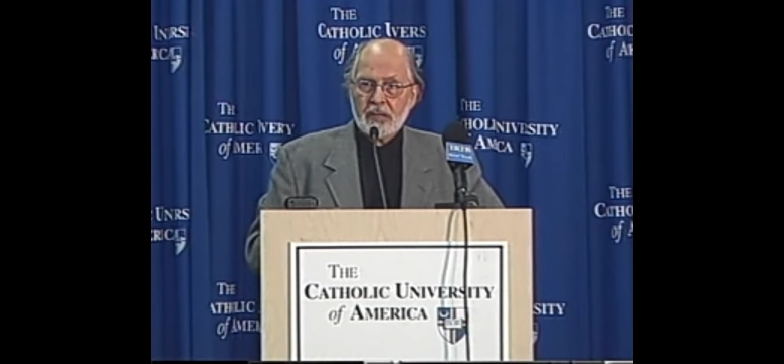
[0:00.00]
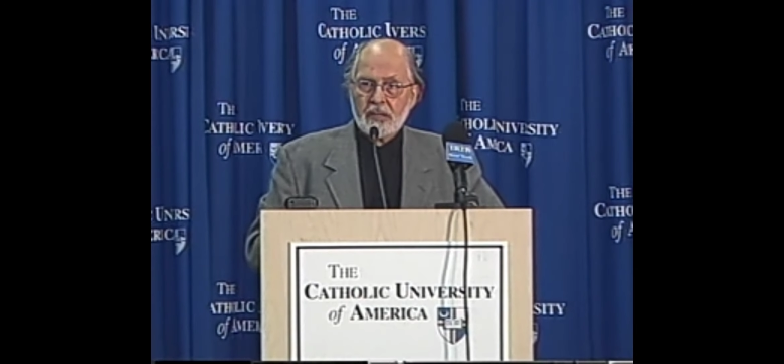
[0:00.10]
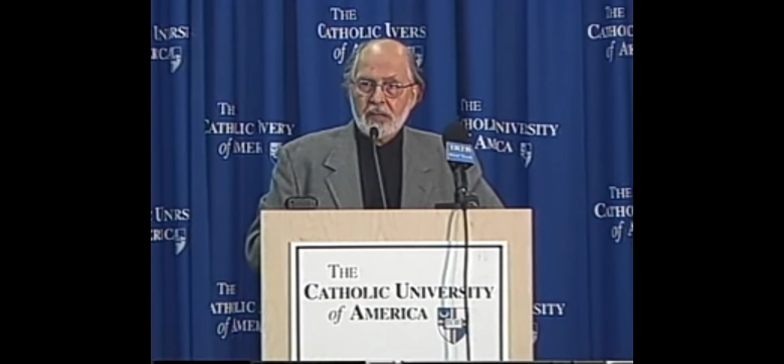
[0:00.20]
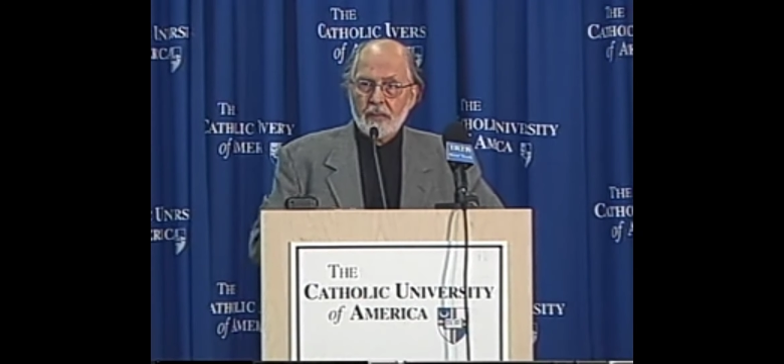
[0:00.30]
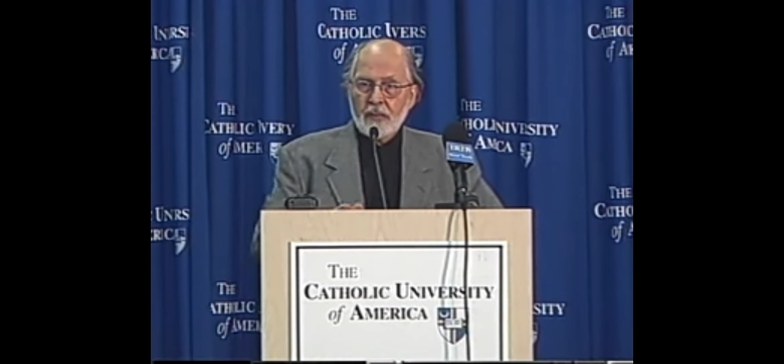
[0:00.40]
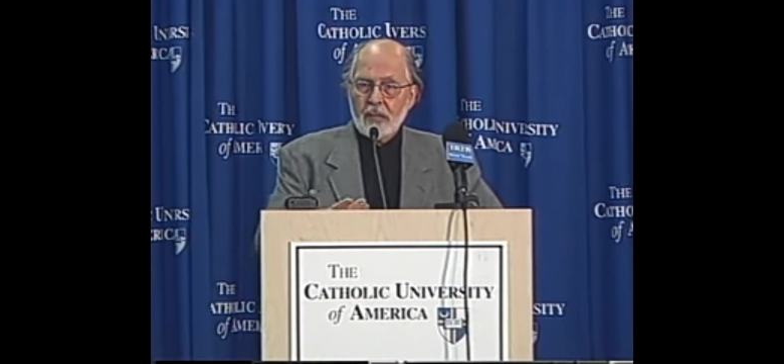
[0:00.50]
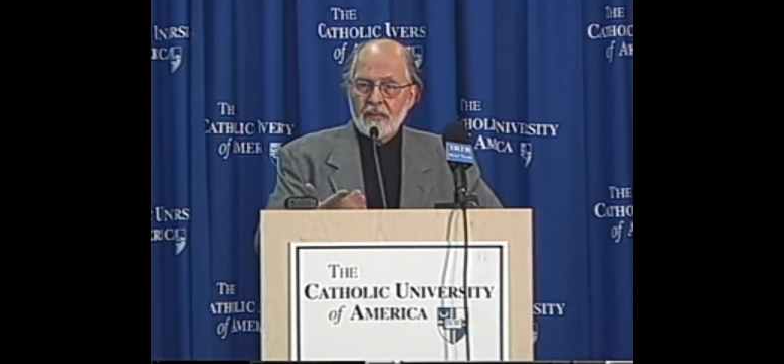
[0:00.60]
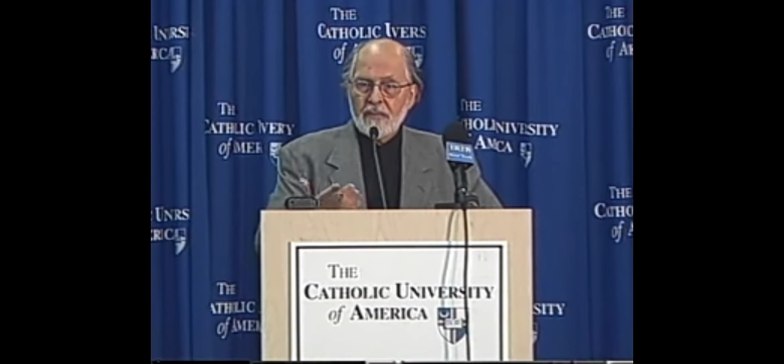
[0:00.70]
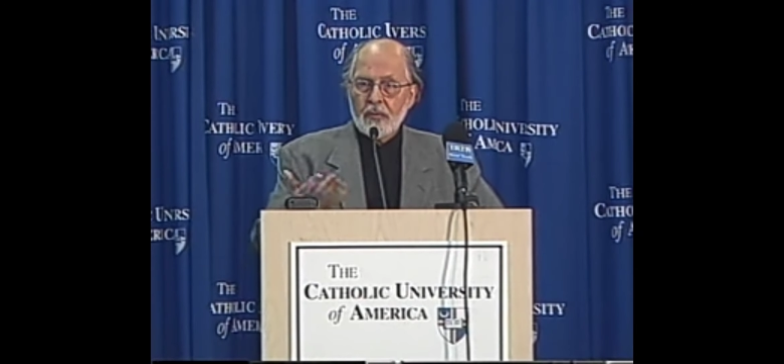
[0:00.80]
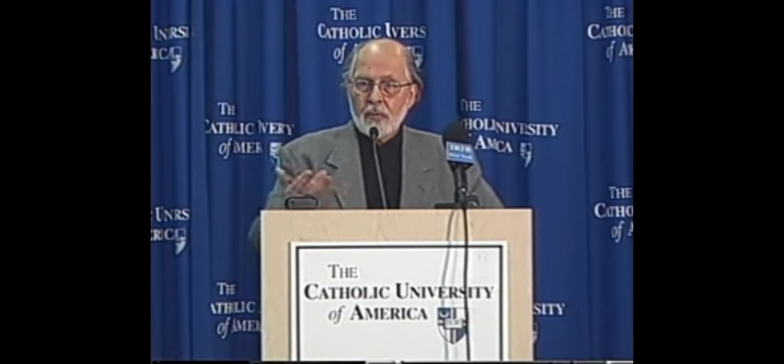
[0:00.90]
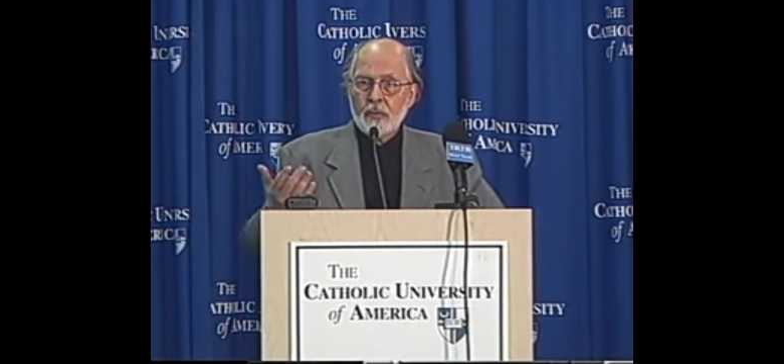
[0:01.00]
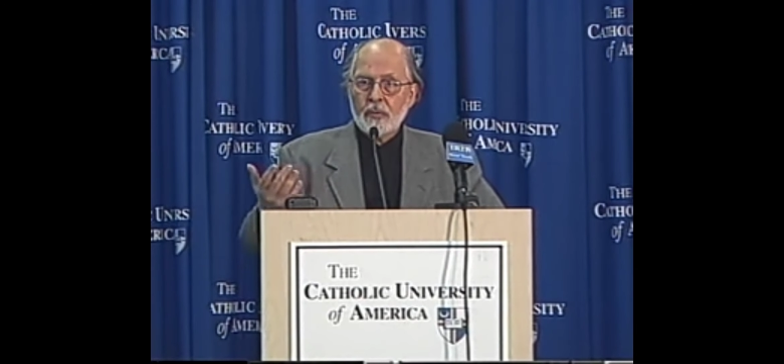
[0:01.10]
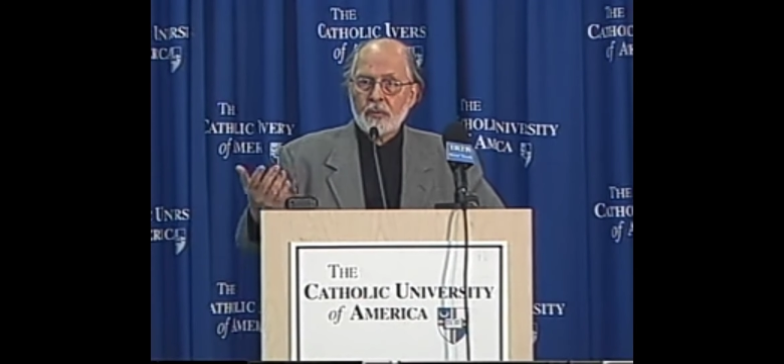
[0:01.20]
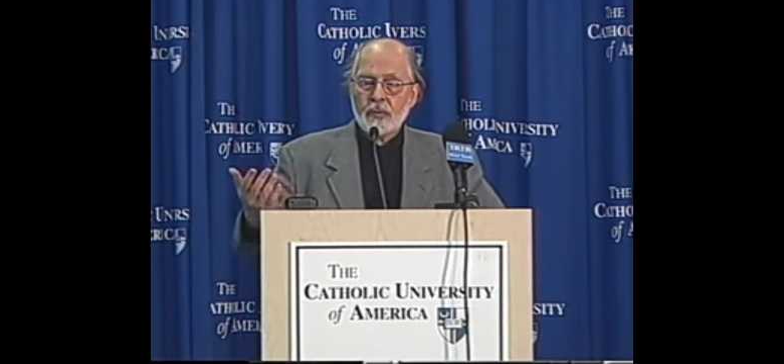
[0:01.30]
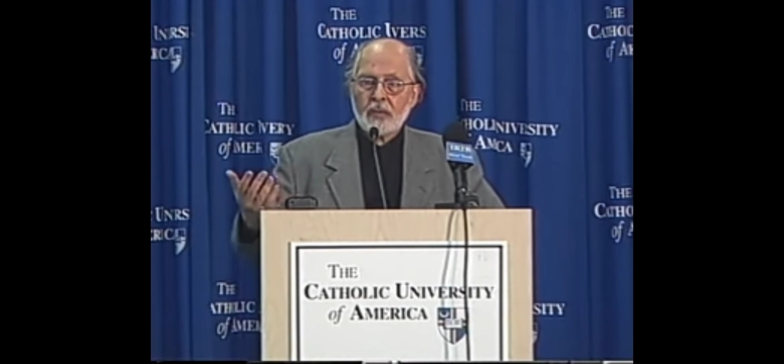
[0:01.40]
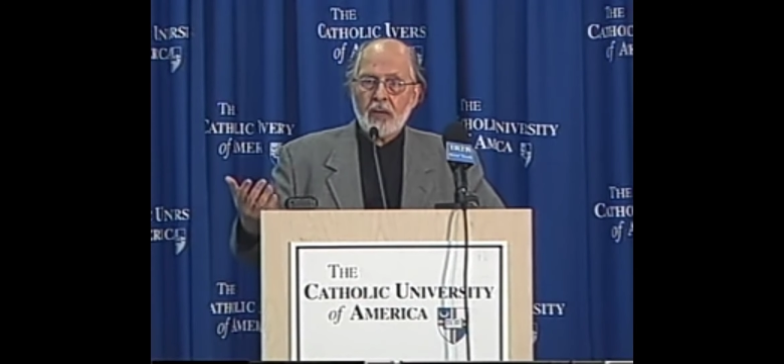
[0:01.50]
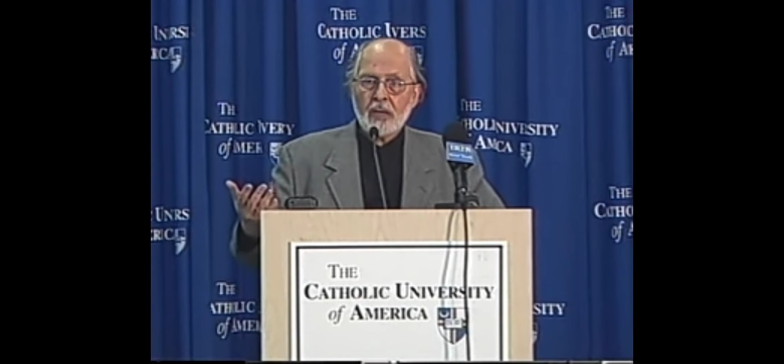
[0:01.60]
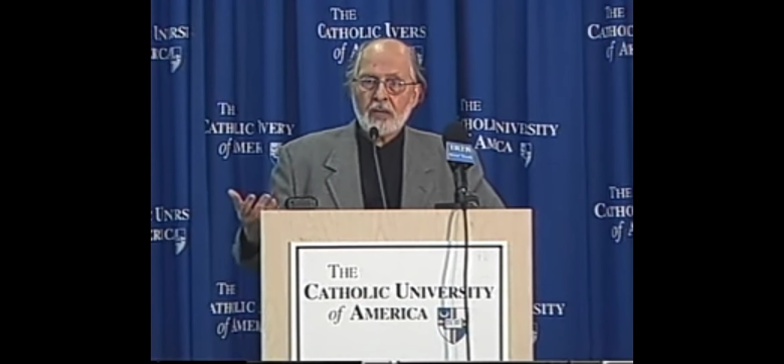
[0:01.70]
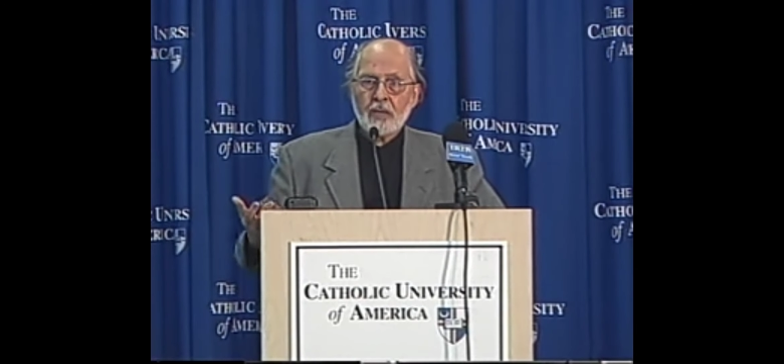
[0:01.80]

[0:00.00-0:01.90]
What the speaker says: that we live in a human society